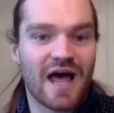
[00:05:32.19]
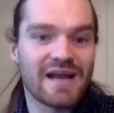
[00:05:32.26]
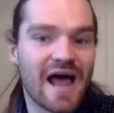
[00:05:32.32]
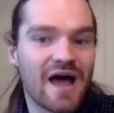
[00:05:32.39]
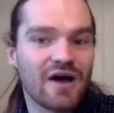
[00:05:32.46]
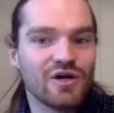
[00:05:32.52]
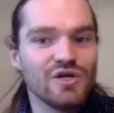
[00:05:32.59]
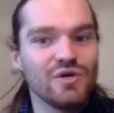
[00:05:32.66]
and
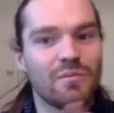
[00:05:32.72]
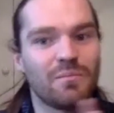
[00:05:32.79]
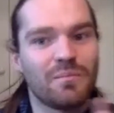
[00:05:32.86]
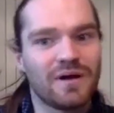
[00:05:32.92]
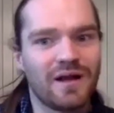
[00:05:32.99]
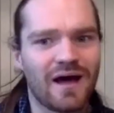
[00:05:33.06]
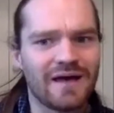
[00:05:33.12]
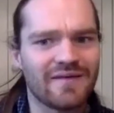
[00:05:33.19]
how can you
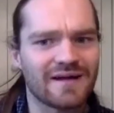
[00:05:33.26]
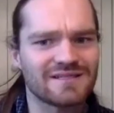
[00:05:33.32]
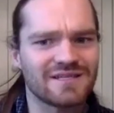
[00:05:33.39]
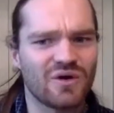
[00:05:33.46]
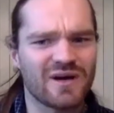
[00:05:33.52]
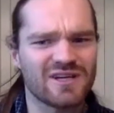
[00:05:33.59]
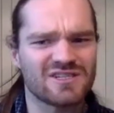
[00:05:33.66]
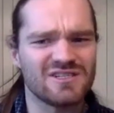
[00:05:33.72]
apply that to
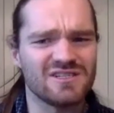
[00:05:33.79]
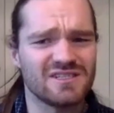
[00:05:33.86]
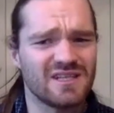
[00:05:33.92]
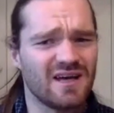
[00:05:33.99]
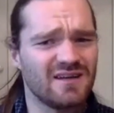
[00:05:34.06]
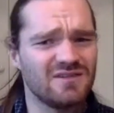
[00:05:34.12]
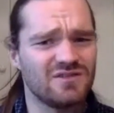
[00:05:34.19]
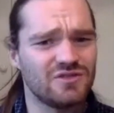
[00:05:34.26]
questions
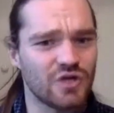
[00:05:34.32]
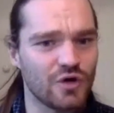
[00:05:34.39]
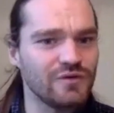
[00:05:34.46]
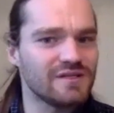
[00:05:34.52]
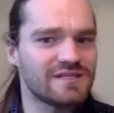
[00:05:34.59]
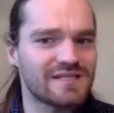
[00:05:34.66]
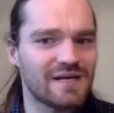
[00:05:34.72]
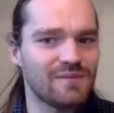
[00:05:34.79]
that
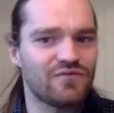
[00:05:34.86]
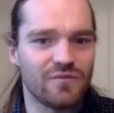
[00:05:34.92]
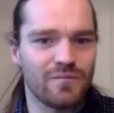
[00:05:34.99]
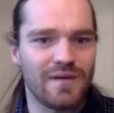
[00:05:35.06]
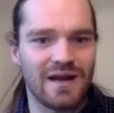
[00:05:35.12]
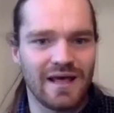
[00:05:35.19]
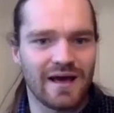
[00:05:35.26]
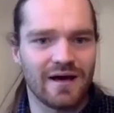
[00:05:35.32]
don't seem
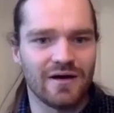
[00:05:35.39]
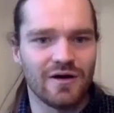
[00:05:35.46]
familiar.